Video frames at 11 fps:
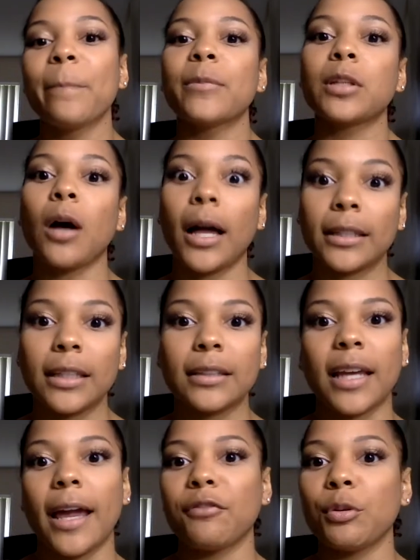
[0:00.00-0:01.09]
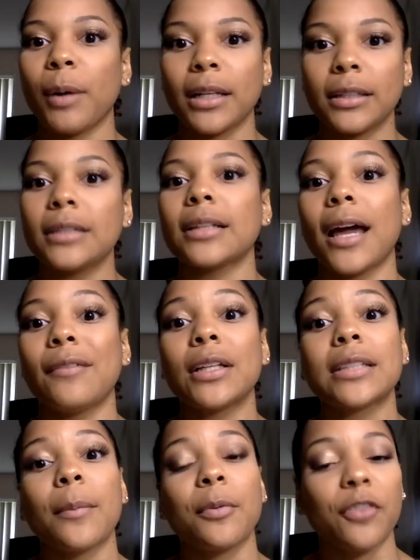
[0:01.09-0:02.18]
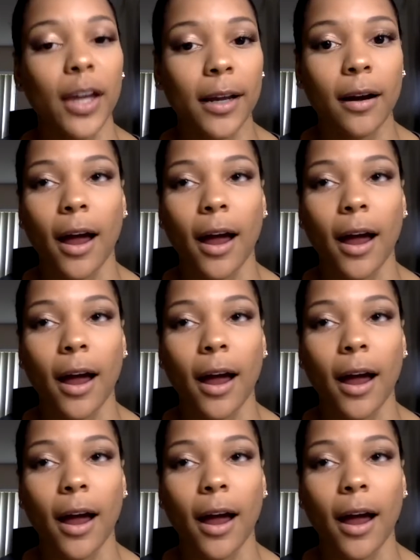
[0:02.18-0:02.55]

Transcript: So I get that everybody doesn't have that type of hair.